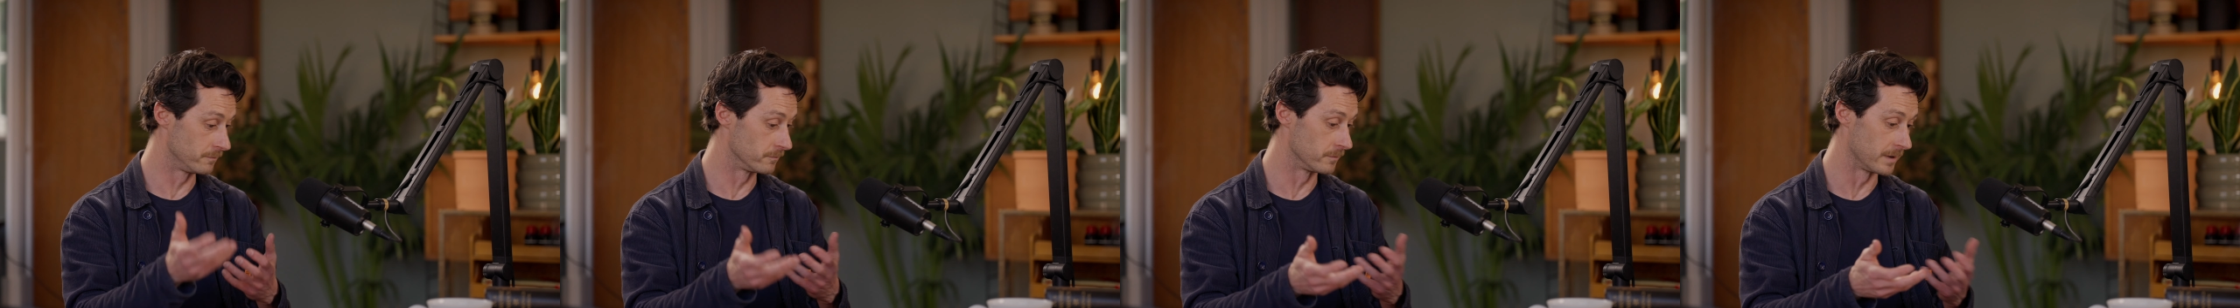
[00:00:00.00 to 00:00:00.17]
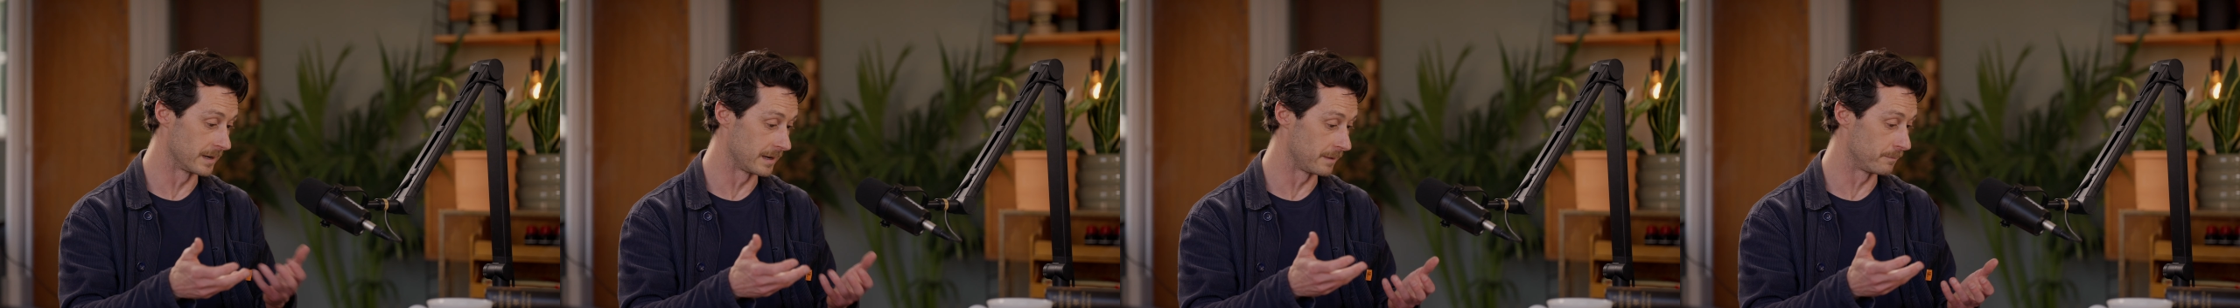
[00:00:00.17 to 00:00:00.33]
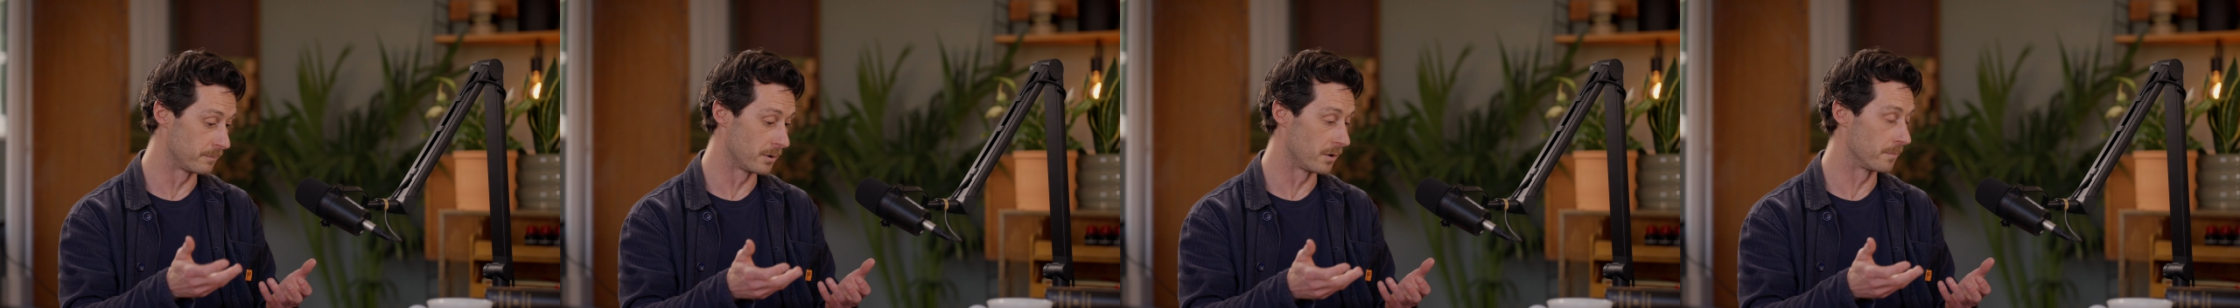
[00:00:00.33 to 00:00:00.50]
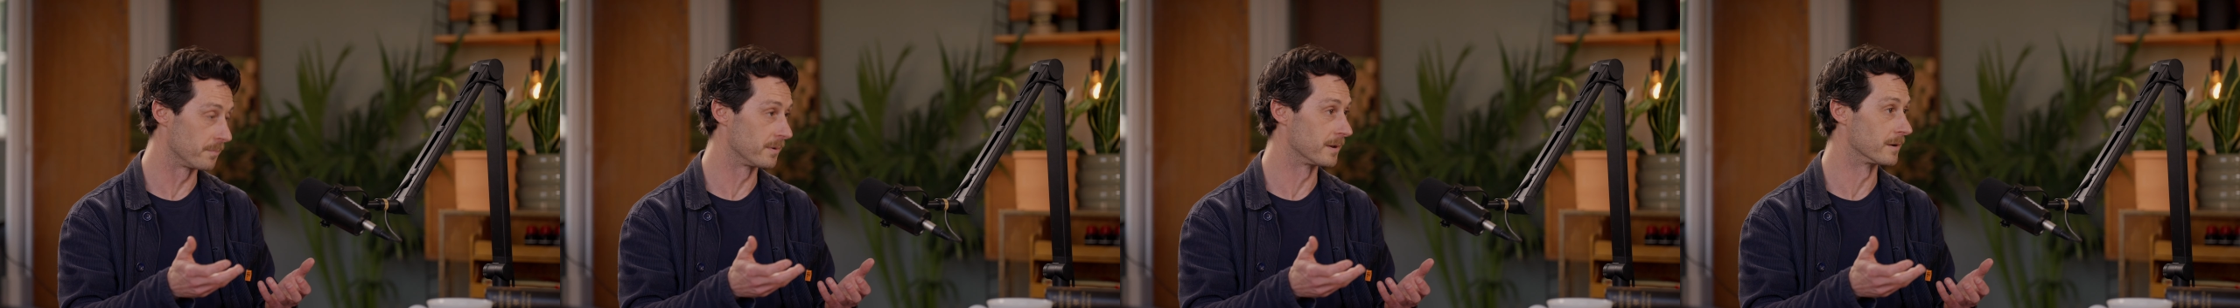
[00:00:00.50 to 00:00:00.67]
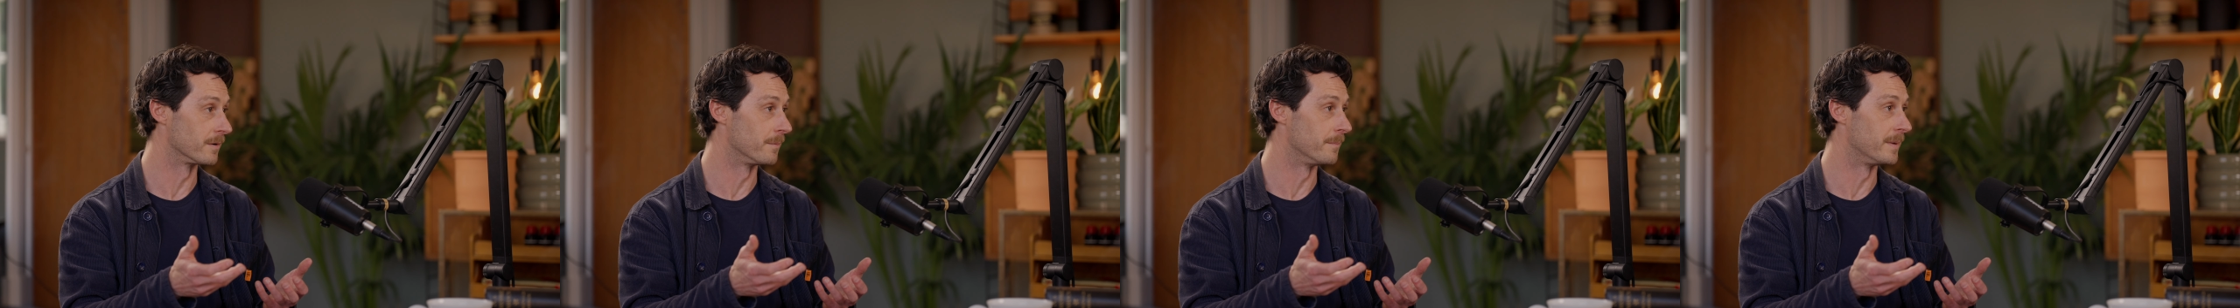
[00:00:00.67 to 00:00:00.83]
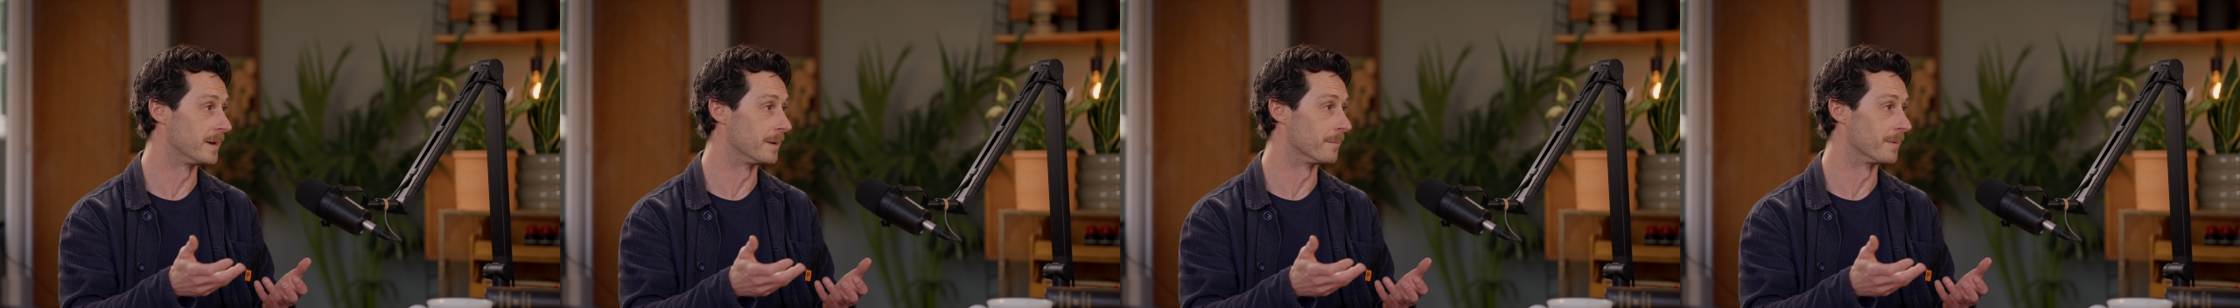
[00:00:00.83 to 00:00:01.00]
really
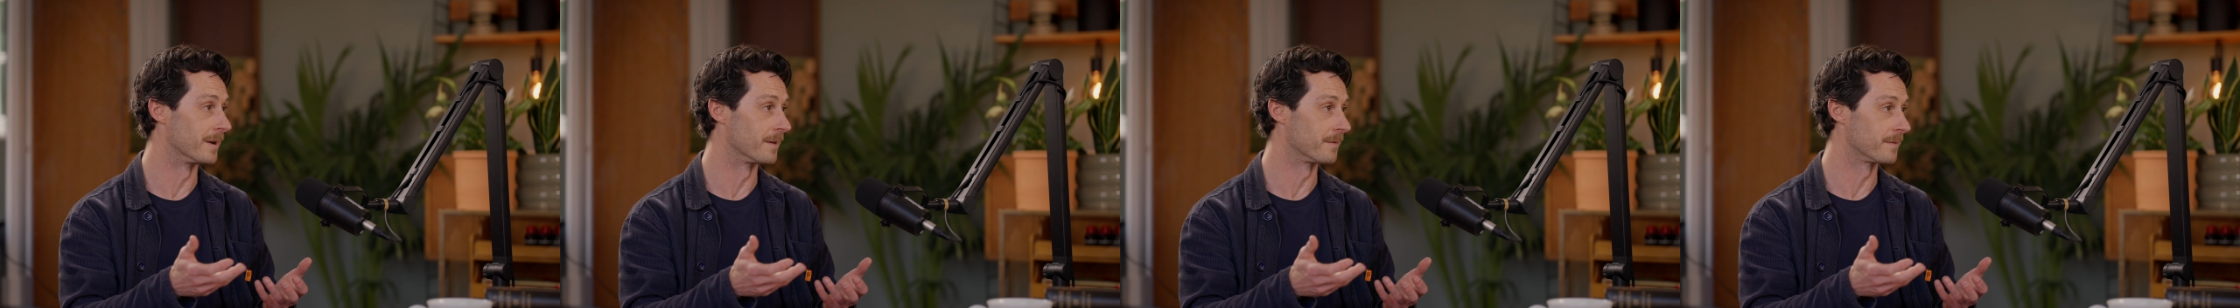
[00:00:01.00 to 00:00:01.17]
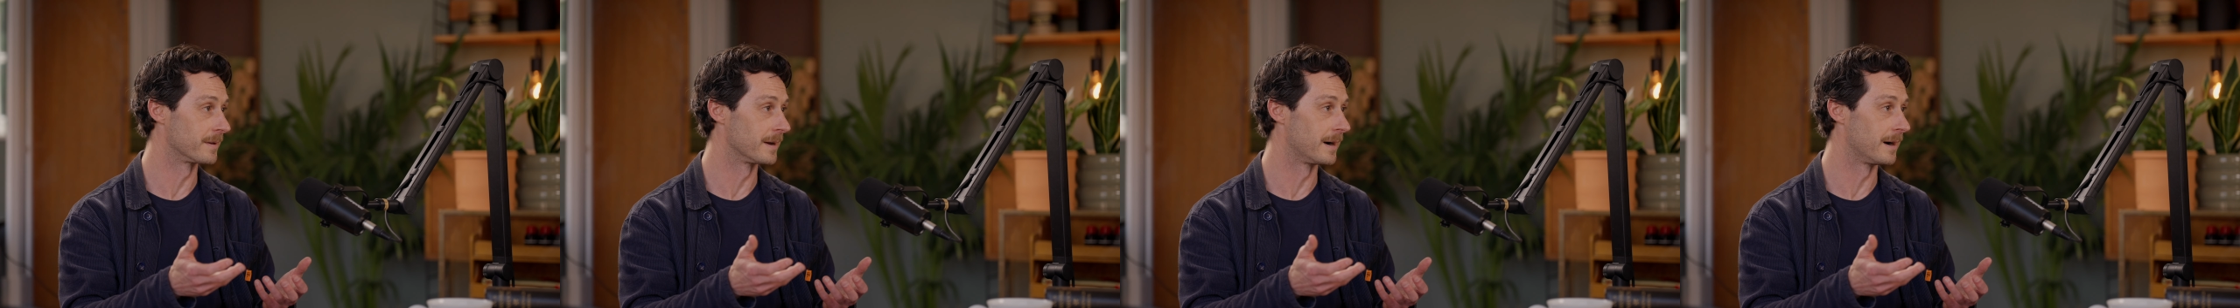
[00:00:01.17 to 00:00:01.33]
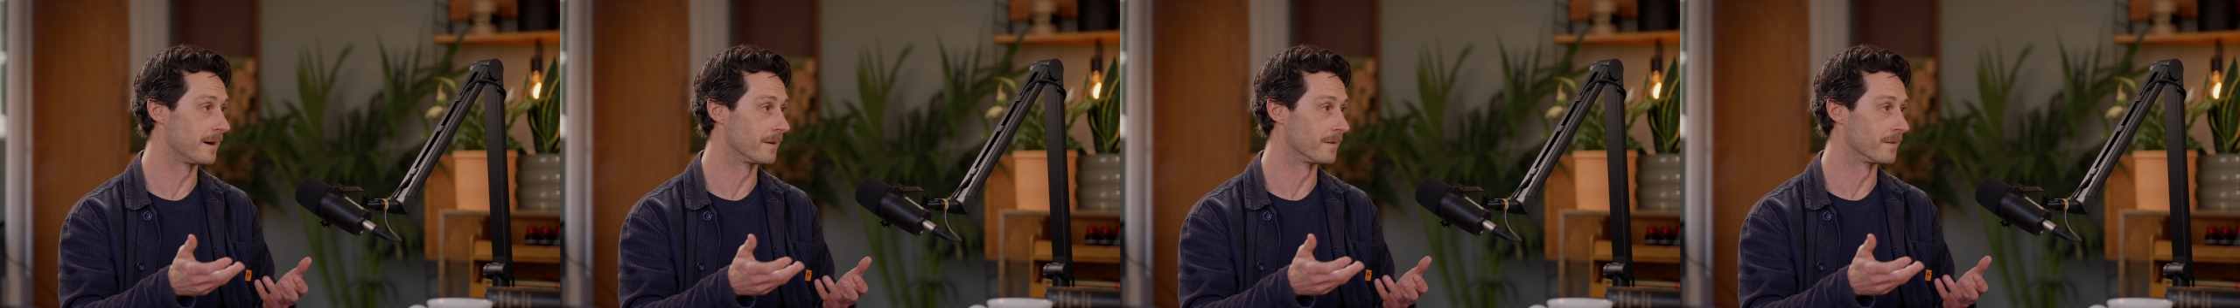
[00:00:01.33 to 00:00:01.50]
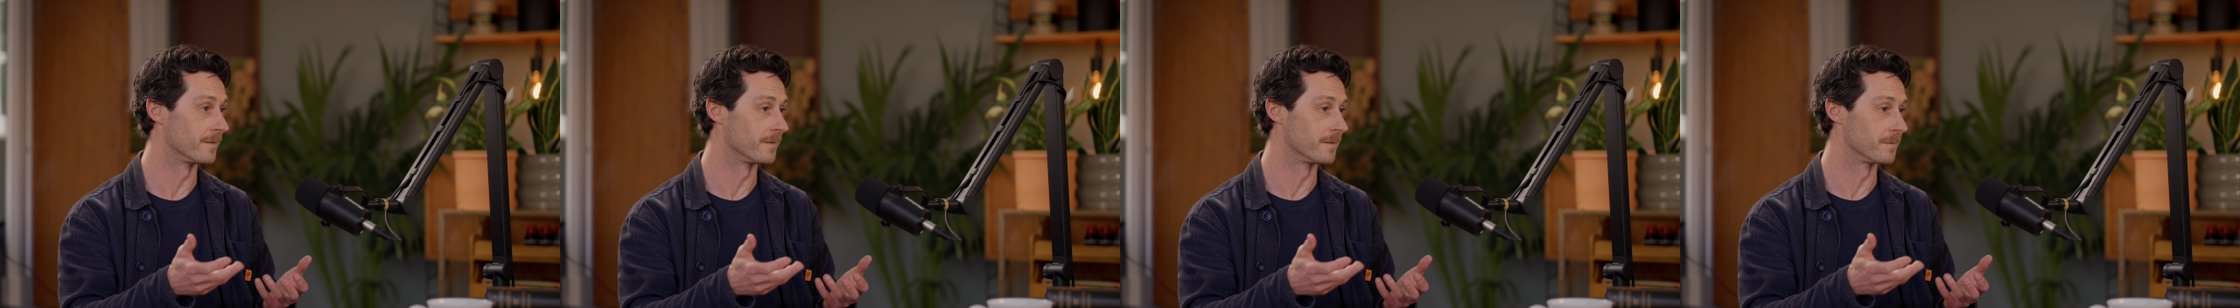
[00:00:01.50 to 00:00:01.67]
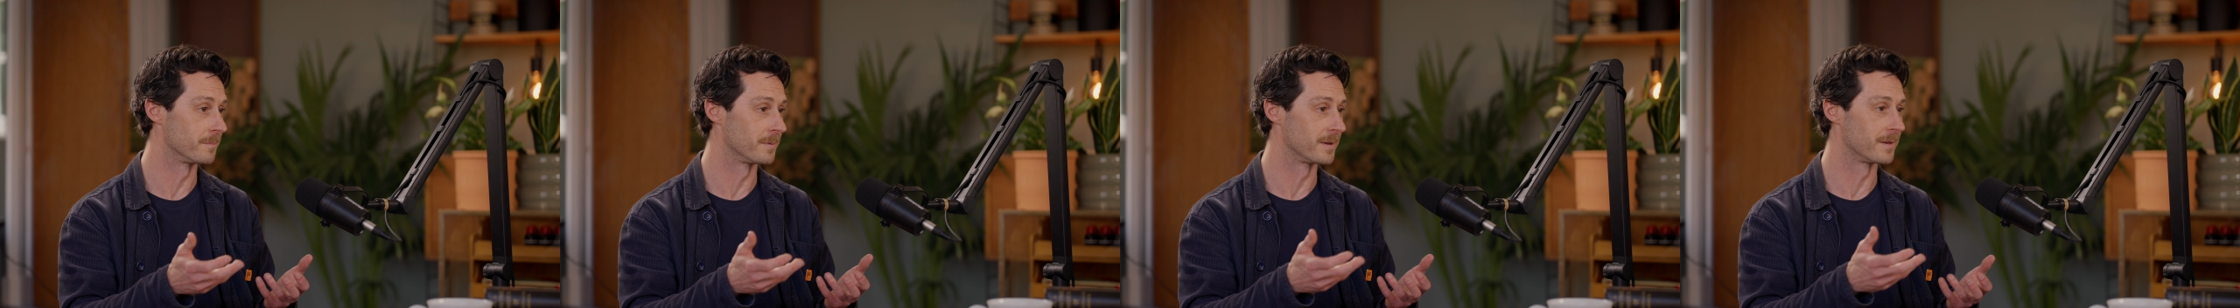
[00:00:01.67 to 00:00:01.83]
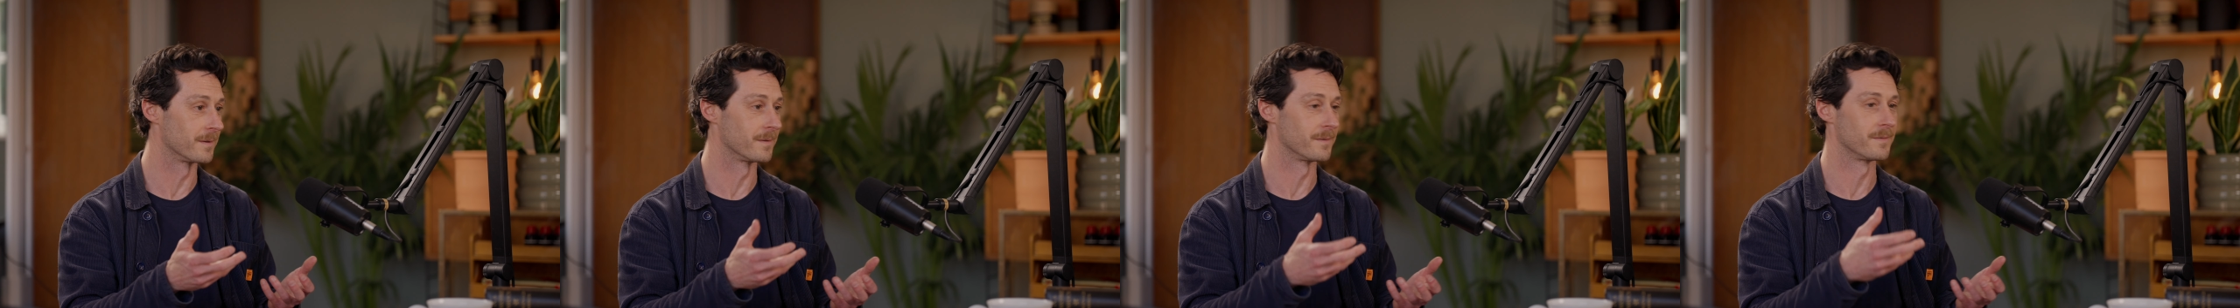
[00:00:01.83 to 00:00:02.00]
popular in minimalist
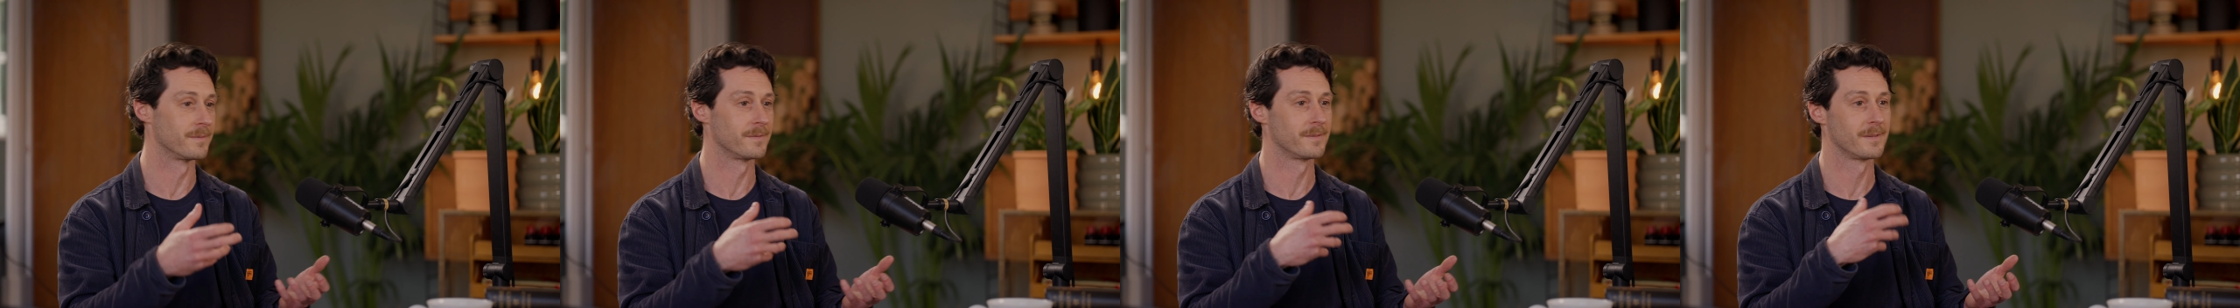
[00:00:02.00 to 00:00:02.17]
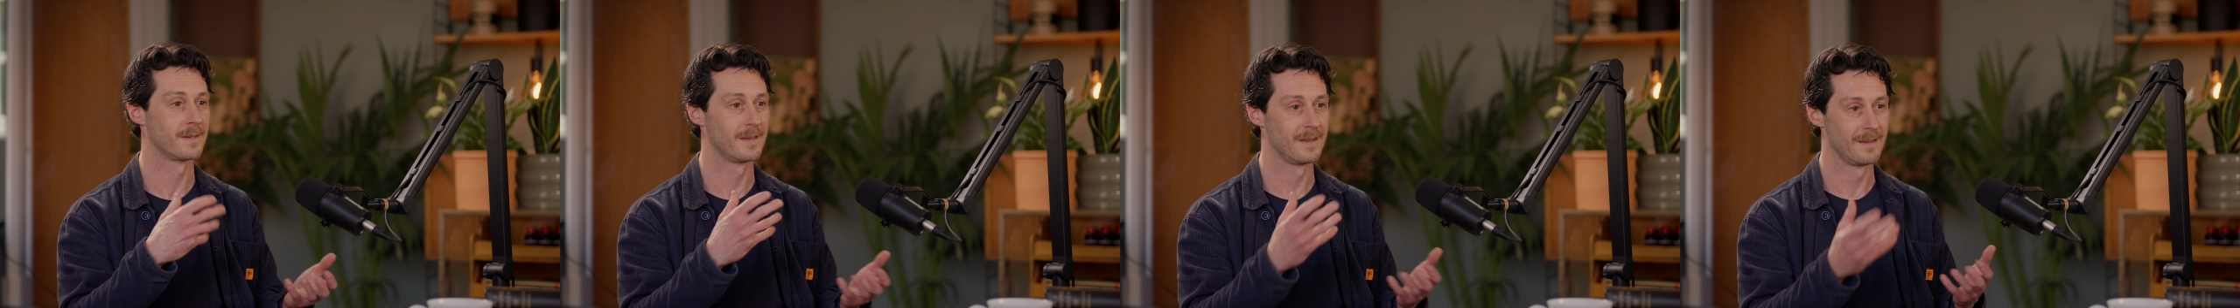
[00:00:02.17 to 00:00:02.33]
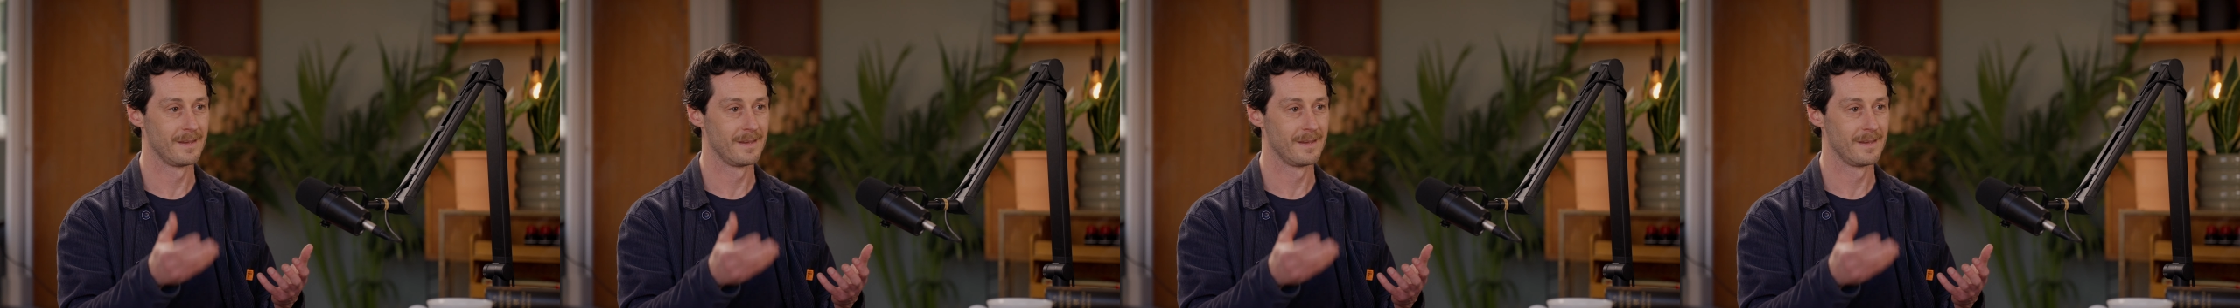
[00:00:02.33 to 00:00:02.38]
gardens because